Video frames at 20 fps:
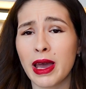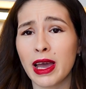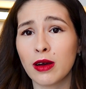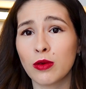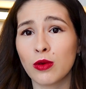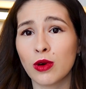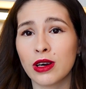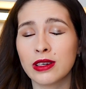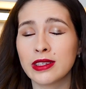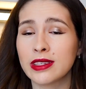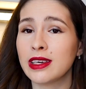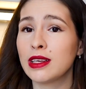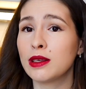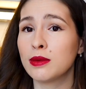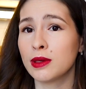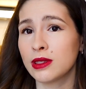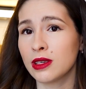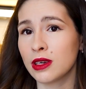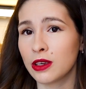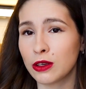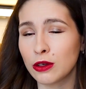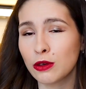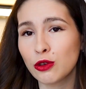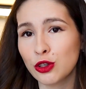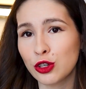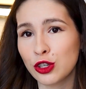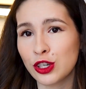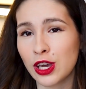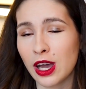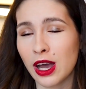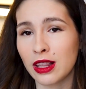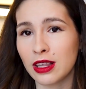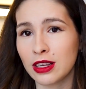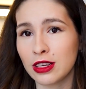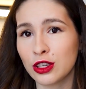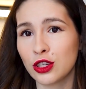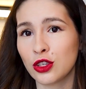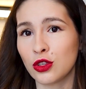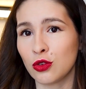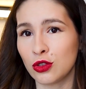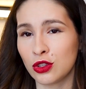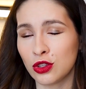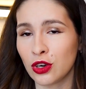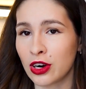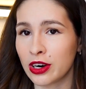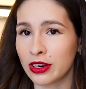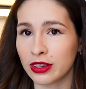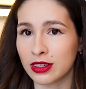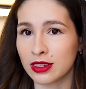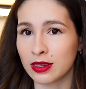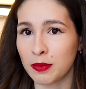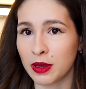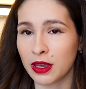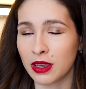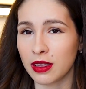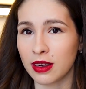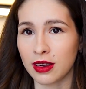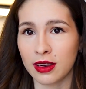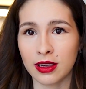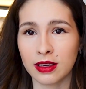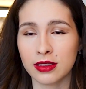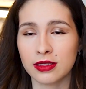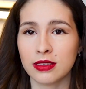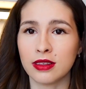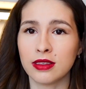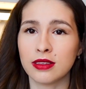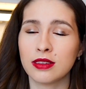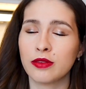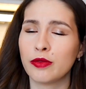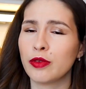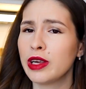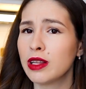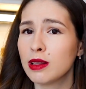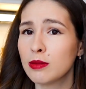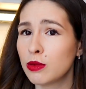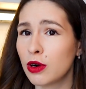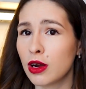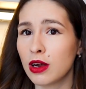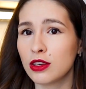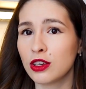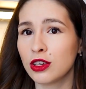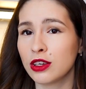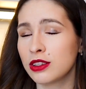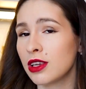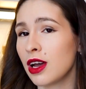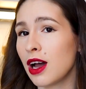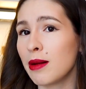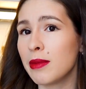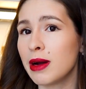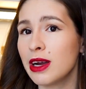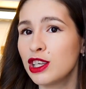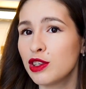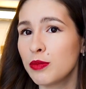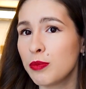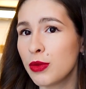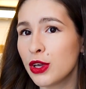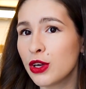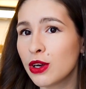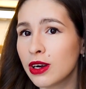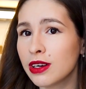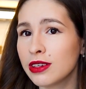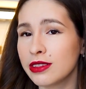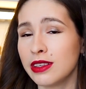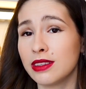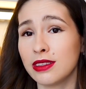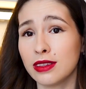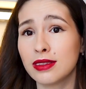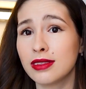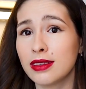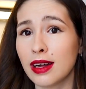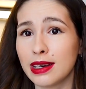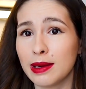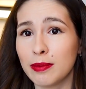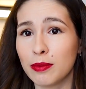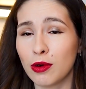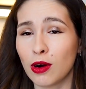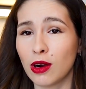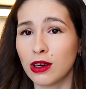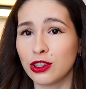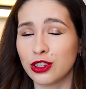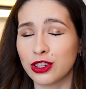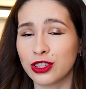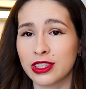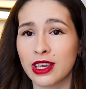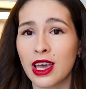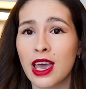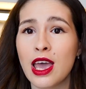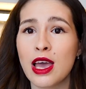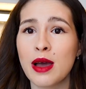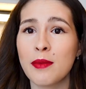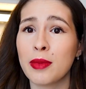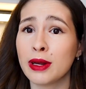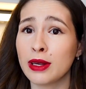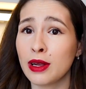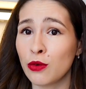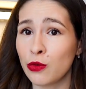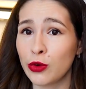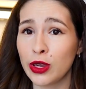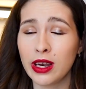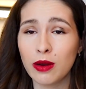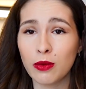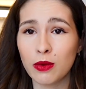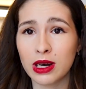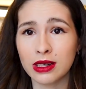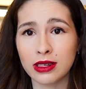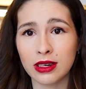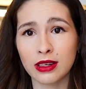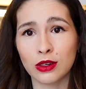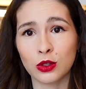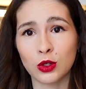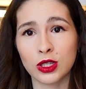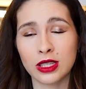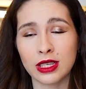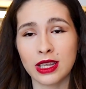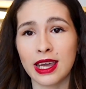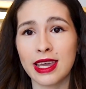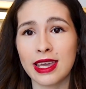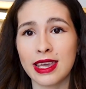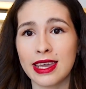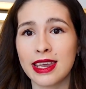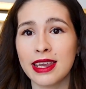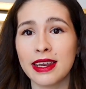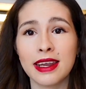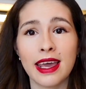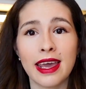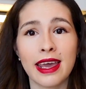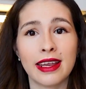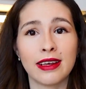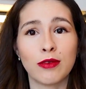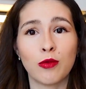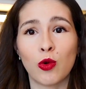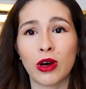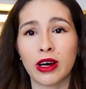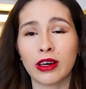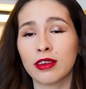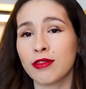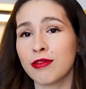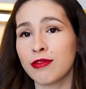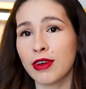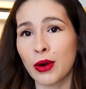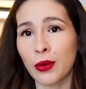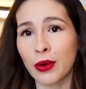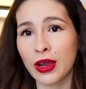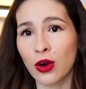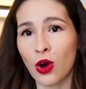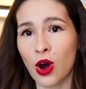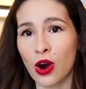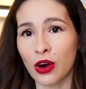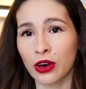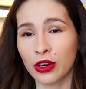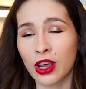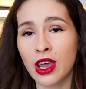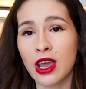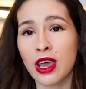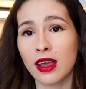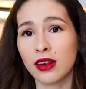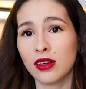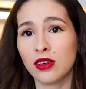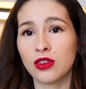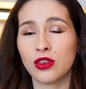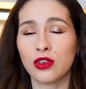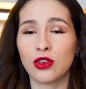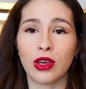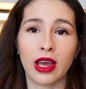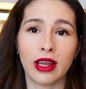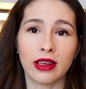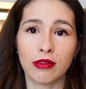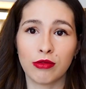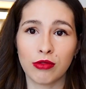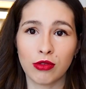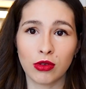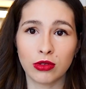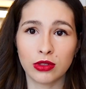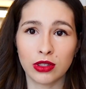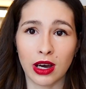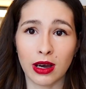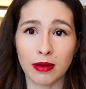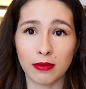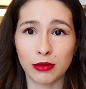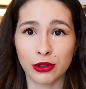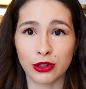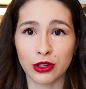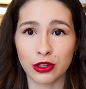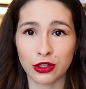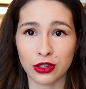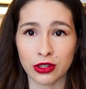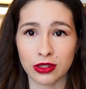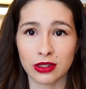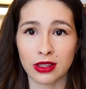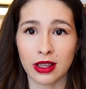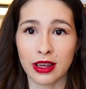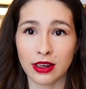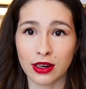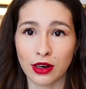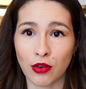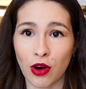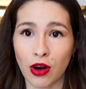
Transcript: backwards, it was a huge challenge to start at the beginning, since real projects are much bigger than the study projects, but I really wanted to stay in and worked very hard in order to get a full-time positions later